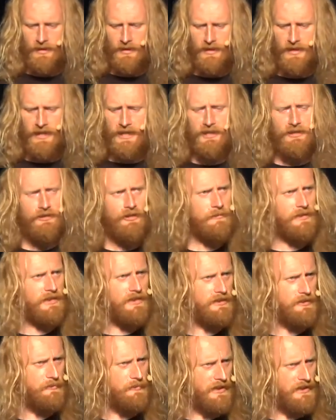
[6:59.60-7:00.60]
Uh, economic
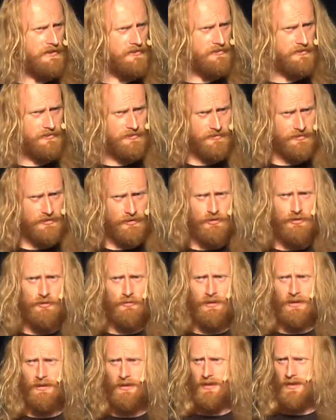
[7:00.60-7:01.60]
independence, so
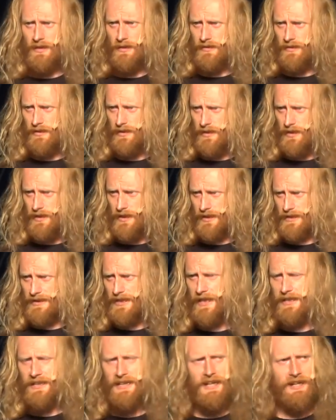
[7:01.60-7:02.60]
doing, uh,
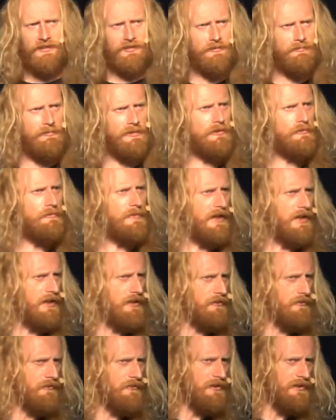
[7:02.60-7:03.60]
cutting out the
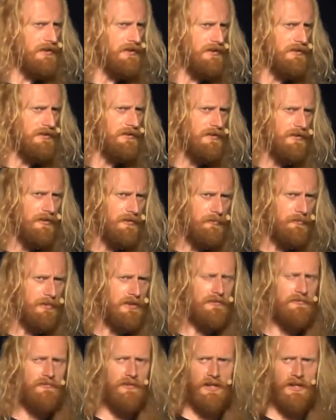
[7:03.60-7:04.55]
middleman of the big